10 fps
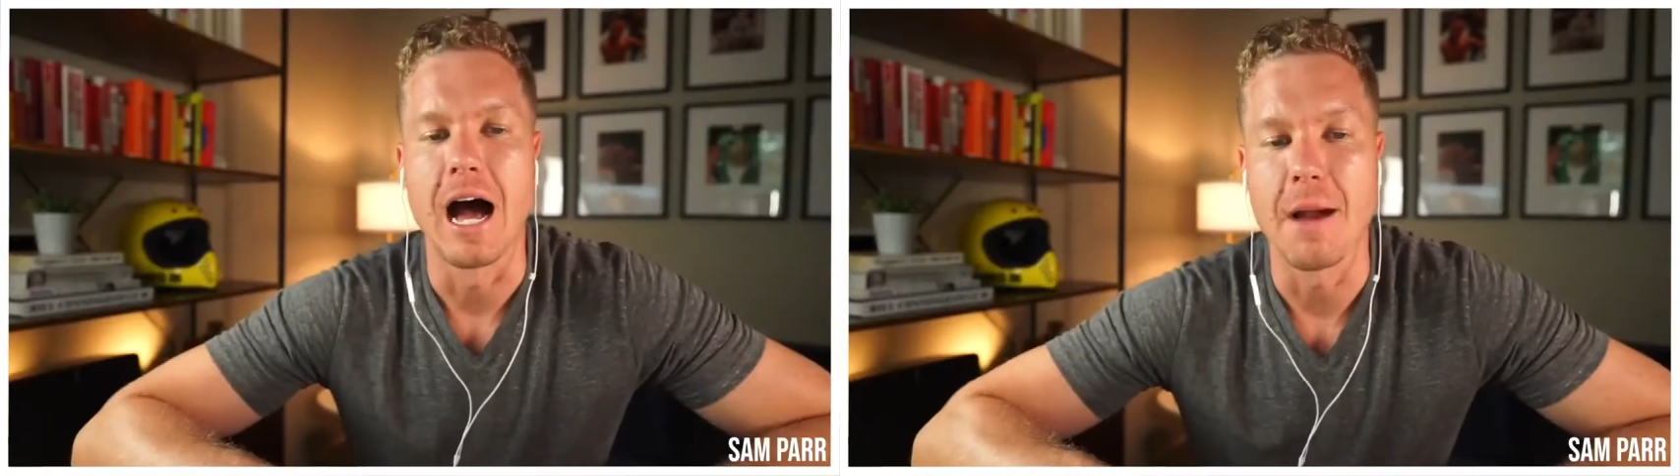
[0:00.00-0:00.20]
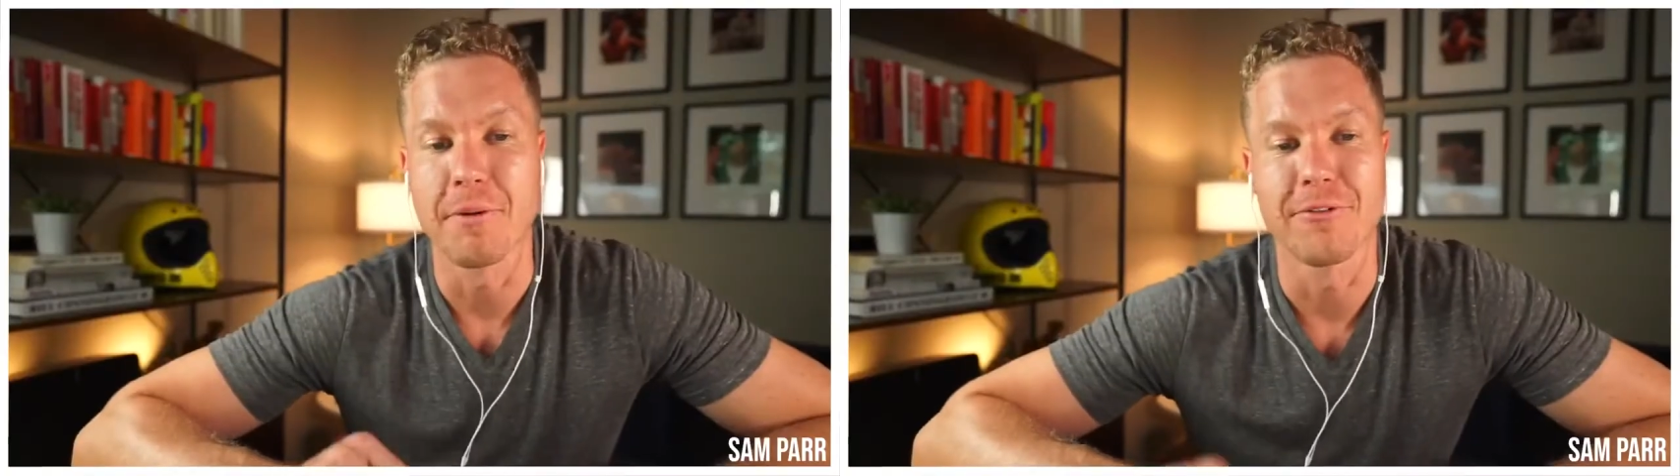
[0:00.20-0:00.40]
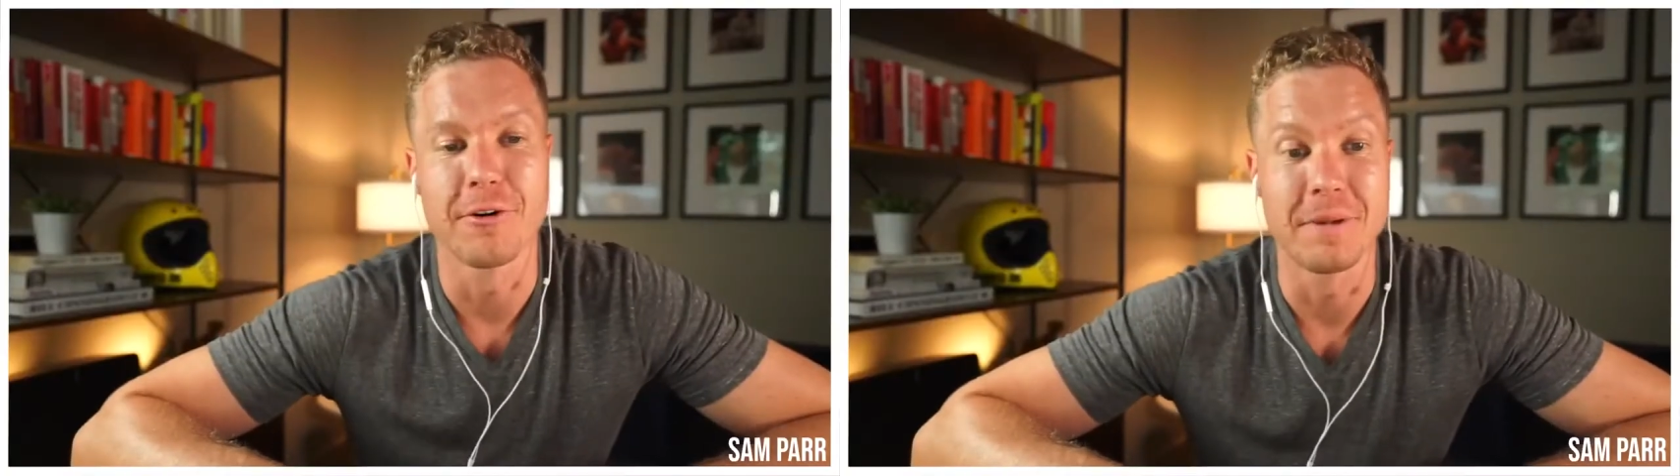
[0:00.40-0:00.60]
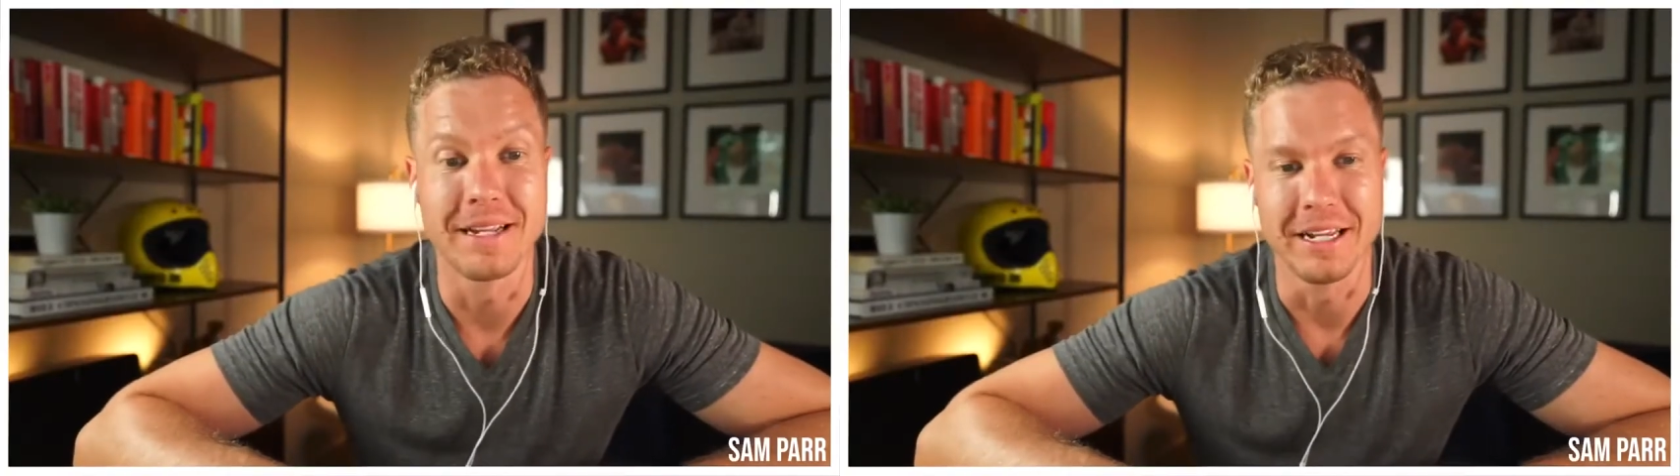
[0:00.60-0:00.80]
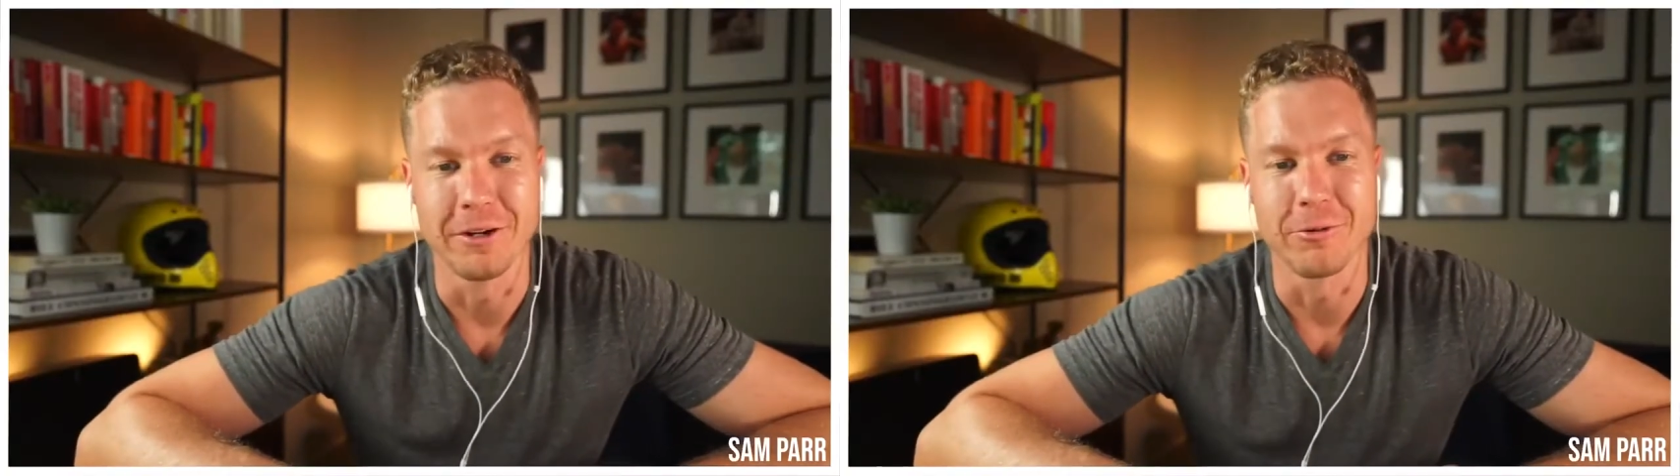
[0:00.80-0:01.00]
I prefer
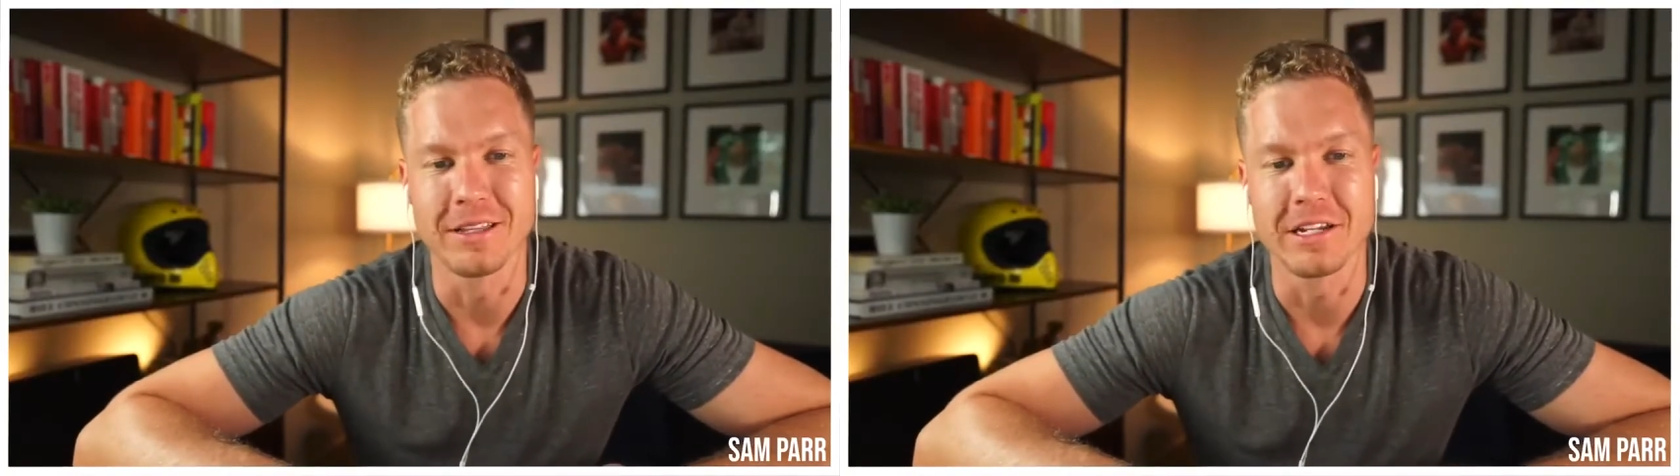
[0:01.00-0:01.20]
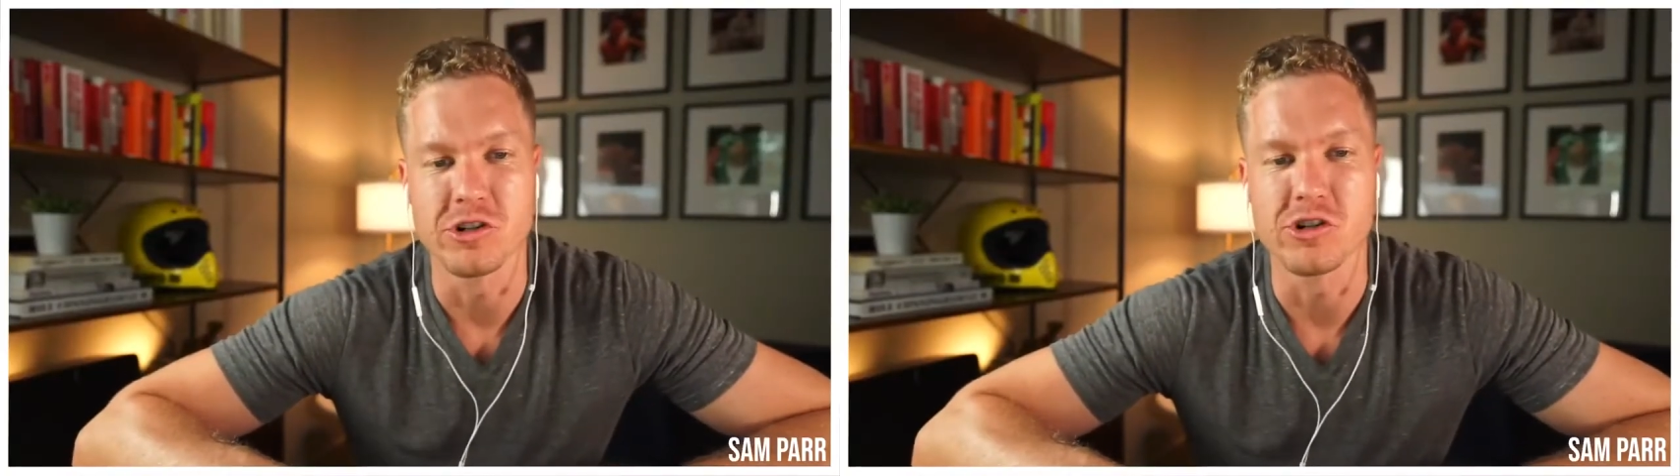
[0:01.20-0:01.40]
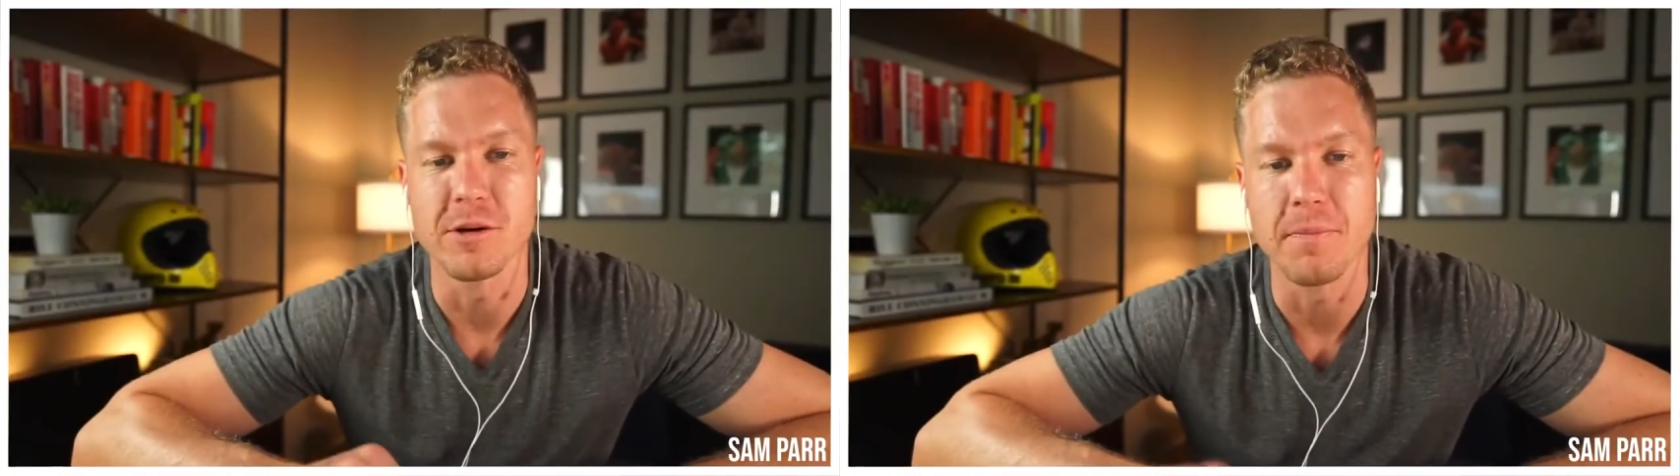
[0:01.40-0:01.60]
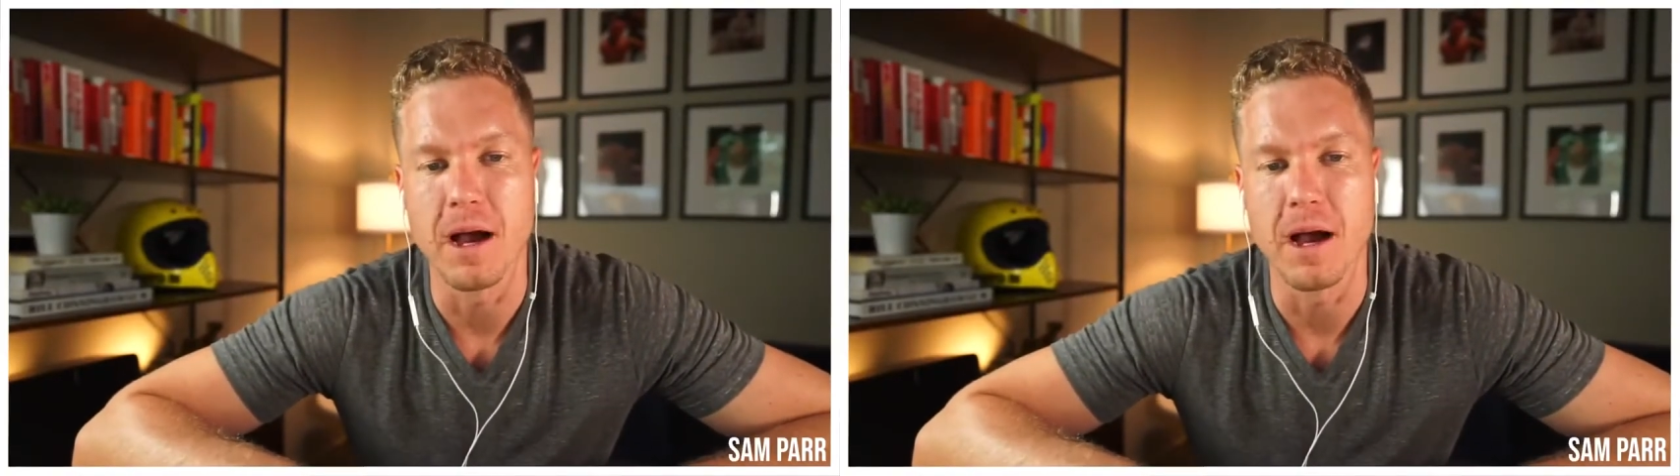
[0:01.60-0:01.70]
being in a relationship.